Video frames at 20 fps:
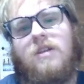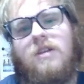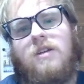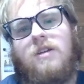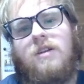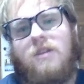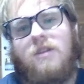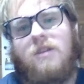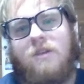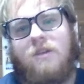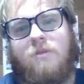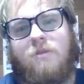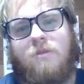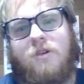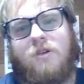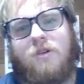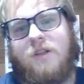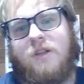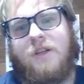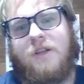more than
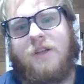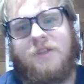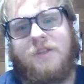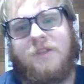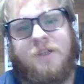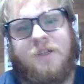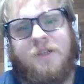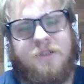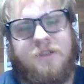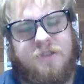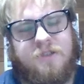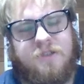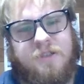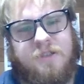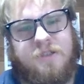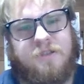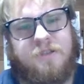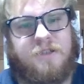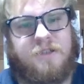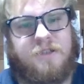likely are using either
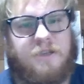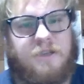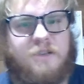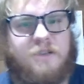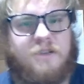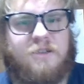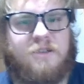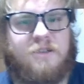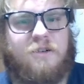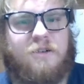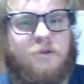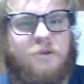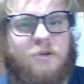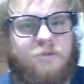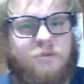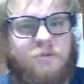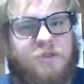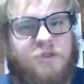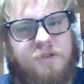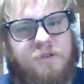character or
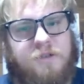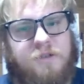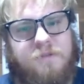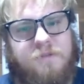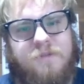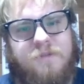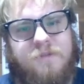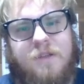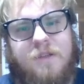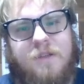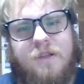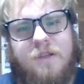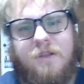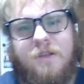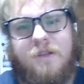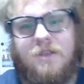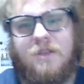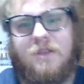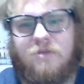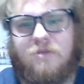real.
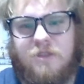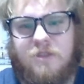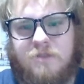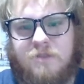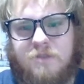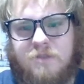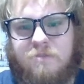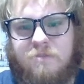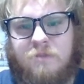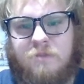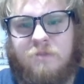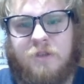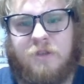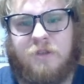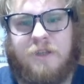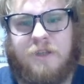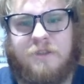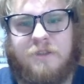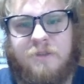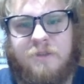This one is more
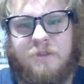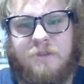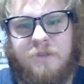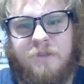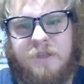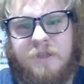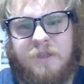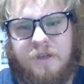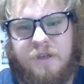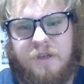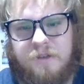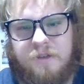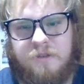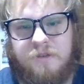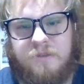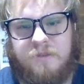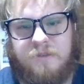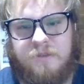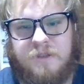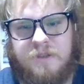likely to be character
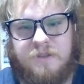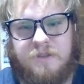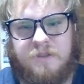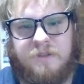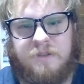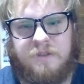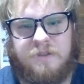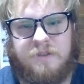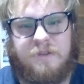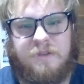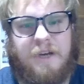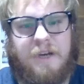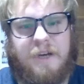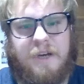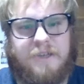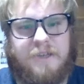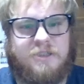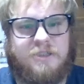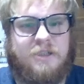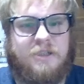because of the
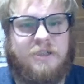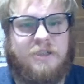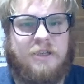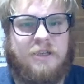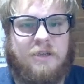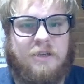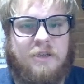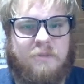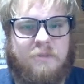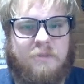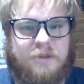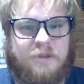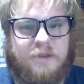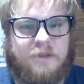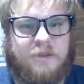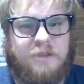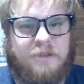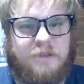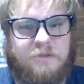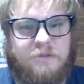slash, but
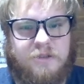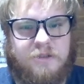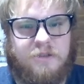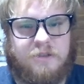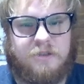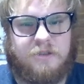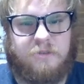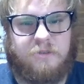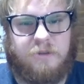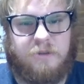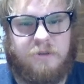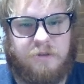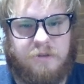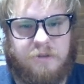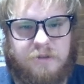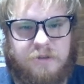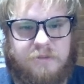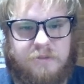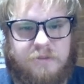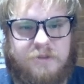these ones could be real
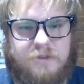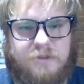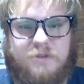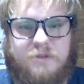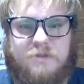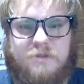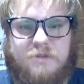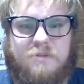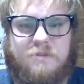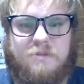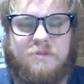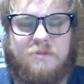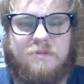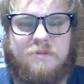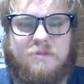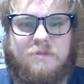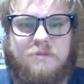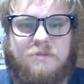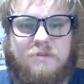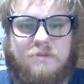numbers
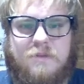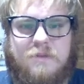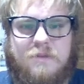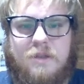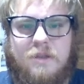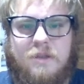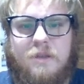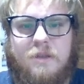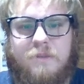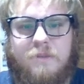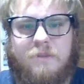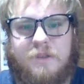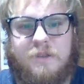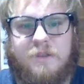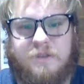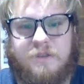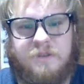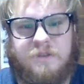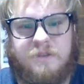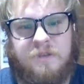because
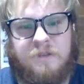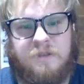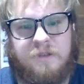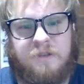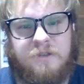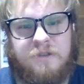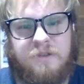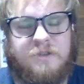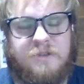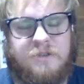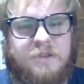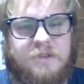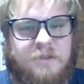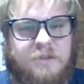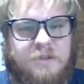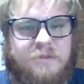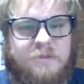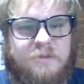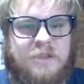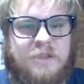they're using the
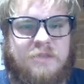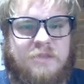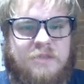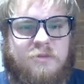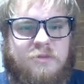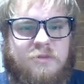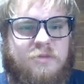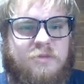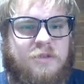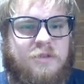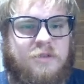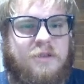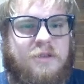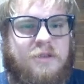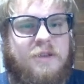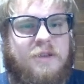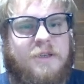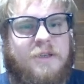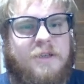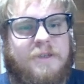decimal point.
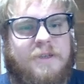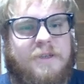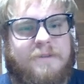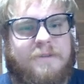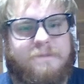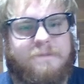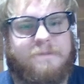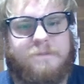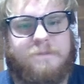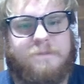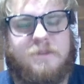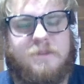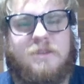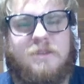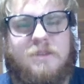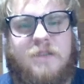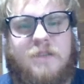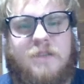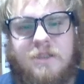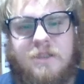
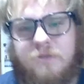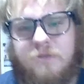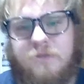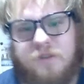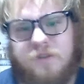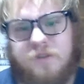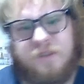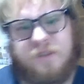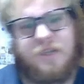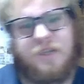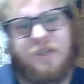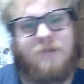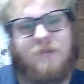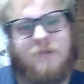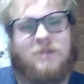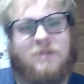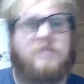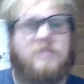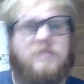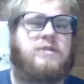Decimals and
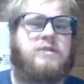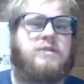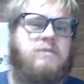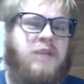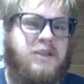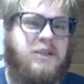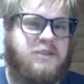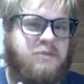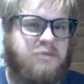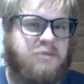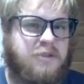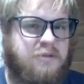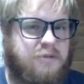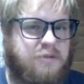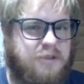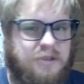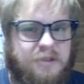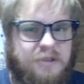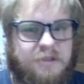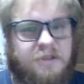commas, possibly real.